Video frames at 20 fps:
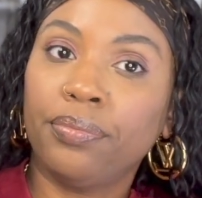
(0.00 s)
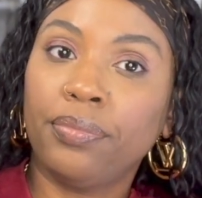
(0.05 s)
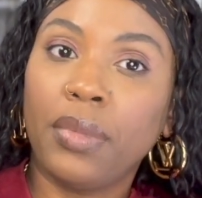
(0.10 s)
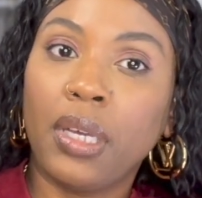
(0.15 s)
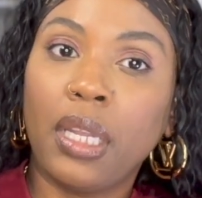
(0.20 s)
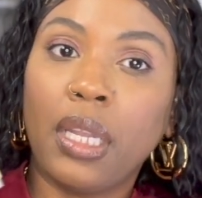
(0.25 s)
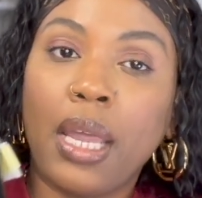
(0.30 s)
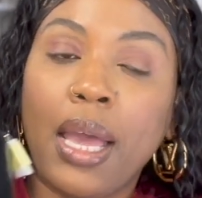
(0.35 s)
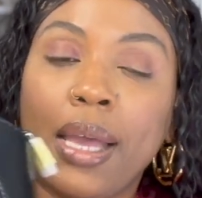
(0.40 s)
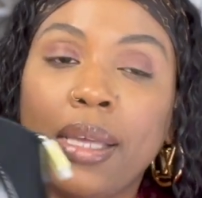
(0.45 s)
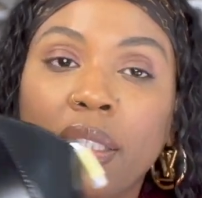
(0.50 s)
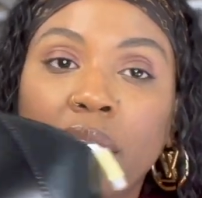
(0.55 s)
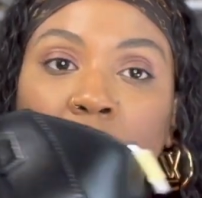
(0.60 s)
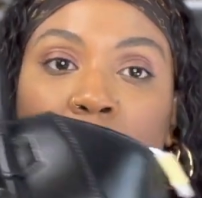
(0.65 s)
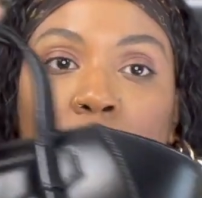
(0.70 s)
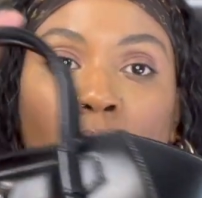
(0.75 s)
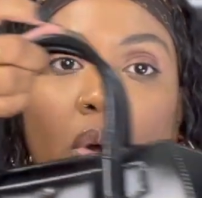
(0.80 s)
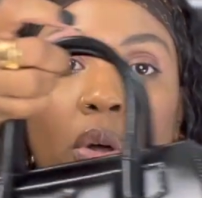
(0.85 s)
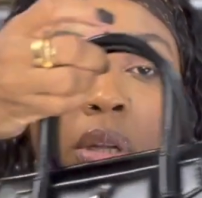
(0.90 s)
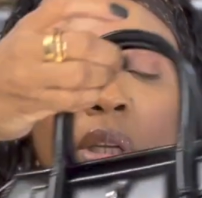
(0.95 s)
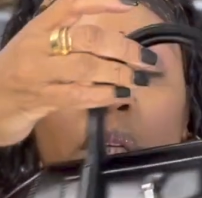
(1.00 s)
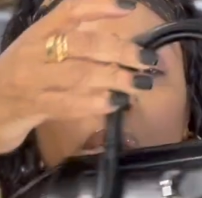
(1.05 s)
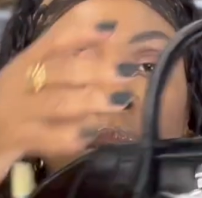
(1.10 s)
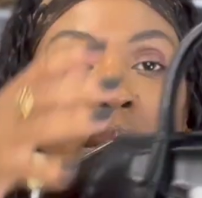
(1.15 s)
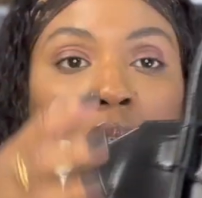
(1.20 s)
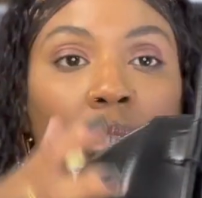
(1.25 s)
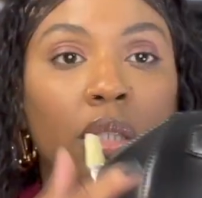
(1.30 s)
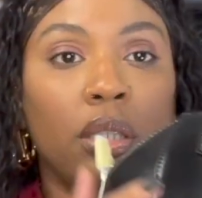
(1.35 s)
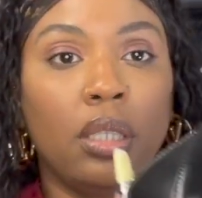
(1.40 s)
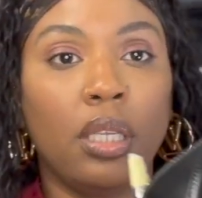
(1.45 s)
a lot smaller
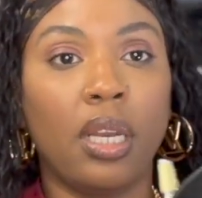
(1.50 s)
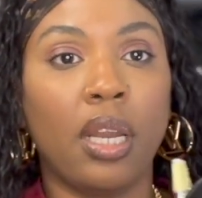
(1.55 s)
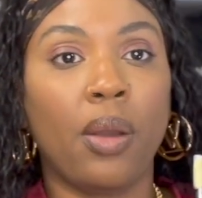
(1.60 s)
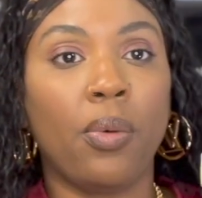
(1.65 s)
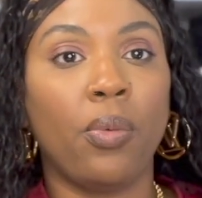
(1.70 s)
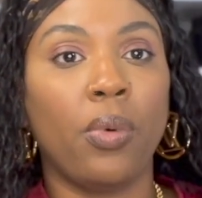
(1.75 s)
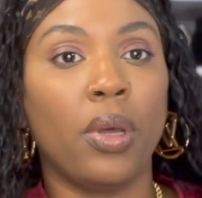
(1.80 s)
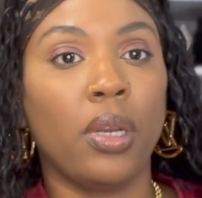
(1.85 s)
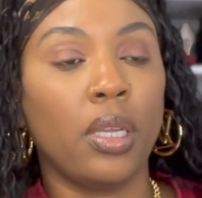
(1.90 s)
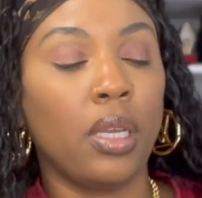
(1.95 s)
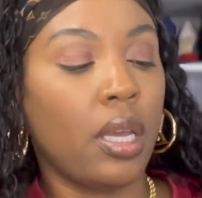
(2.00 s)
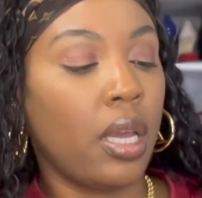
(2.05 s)
than I wanted.